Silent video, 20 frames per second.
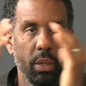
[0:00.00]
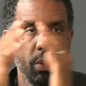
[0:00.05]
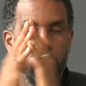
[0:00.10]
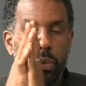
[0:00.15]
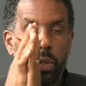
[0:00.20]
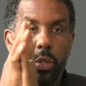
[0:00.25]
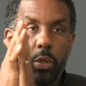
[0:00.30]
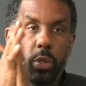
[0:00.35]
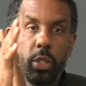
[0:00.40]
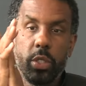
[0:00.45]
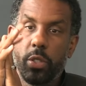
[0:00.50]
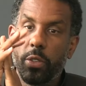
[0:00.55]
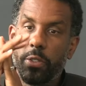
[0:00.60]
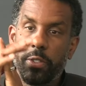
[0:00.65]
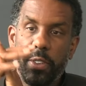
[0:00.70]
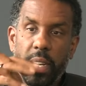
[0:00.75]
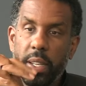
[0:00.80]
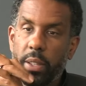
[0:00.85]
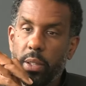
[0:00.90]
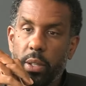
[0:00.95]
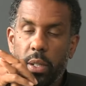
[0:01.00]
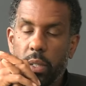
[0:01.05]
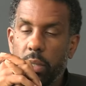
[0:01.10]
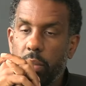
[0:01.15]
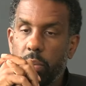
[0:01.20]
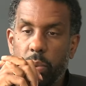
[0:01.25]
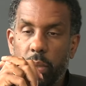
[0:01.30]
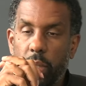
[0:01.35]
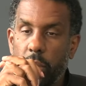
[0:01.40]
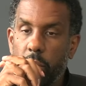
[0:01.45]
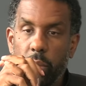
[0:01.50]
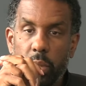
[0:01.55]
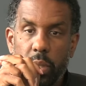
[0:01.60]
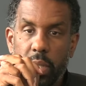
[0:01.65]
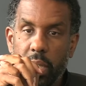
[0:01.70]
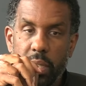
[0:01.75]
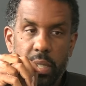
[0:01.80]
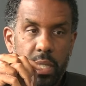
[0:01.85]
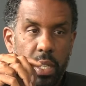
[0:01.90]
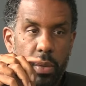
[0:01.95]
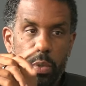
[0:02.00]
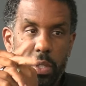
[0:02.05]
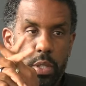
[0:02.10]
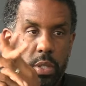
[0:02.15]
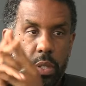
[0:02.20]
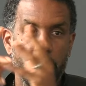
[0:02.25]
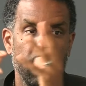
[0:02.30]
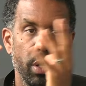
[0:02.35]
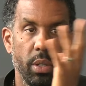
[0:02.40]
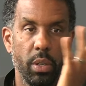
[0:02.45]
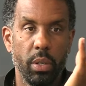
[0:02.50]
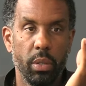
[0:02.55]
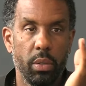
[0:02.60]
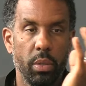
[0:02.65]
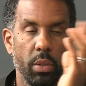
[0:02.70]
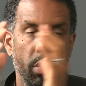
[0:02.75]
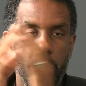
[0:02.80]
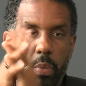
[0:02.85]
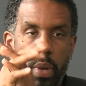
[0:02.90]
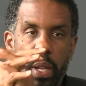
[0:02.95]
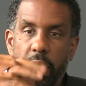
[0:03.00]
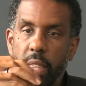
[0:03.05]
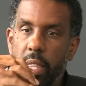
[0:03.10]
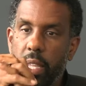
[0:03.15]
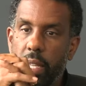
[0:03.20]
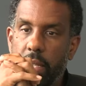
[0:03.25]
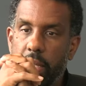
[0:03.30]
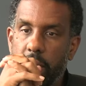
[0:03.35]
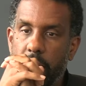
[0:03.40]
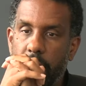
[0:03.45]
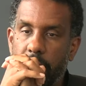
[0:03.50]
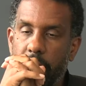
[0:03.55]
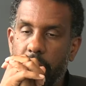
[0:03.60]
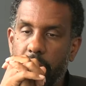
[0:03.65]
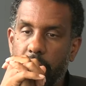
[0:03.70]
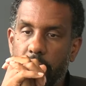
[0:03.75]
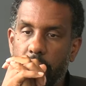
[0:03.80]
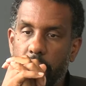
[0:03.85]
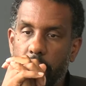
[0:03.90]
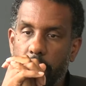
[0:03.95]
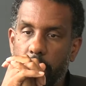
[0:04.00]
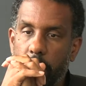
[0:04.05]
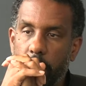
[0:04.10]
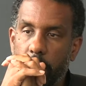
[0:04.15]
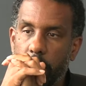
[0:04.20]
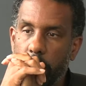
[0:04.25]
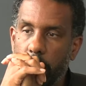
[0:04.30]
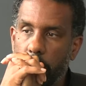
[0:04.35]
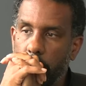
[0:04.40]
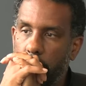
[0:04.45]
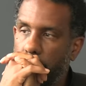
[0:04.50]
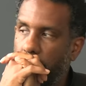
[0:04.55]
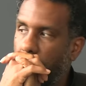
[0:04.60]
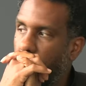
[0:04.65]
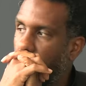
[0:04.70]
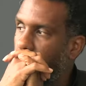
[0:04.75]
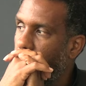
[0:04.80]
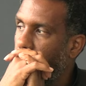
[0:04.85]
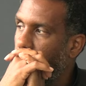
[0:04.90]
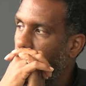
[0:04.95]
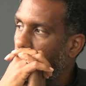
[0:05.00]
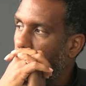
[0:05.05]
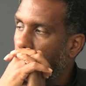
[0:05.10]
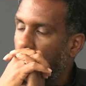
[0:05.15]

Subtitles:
we know it's a final, we know that there is many things at the end of the game,